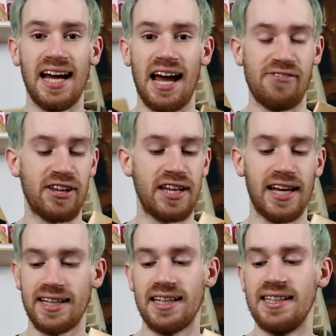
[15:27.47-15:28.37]
I felt
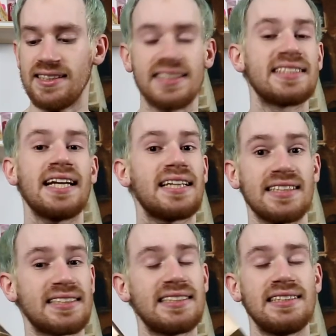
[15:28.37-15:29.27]
like since that
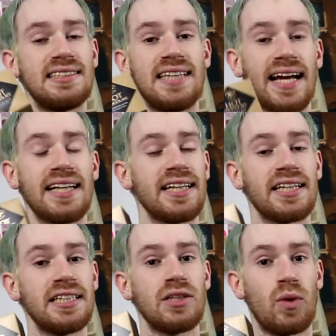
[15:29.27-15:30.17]
is
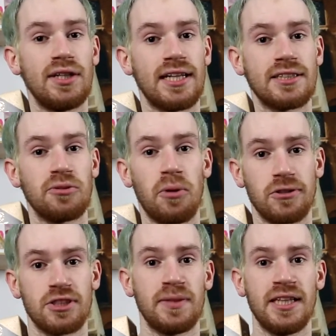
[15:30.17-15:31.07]
technically the one that is
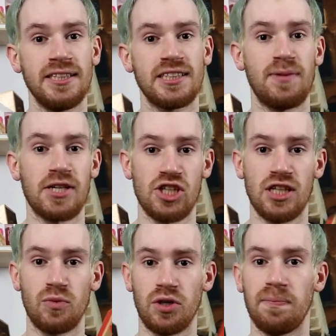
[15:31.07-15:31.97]
supposed to be least special,
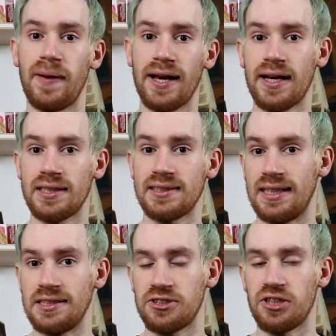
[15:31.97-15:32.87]
it would make
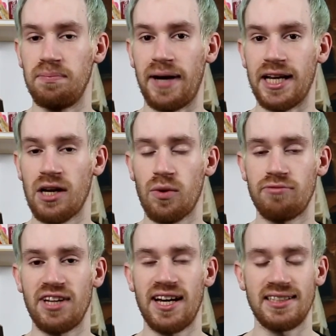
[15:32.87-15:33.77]
sense to combine it with
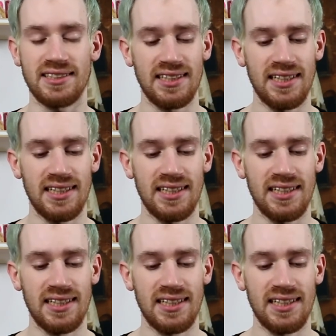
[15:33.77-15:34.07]
that.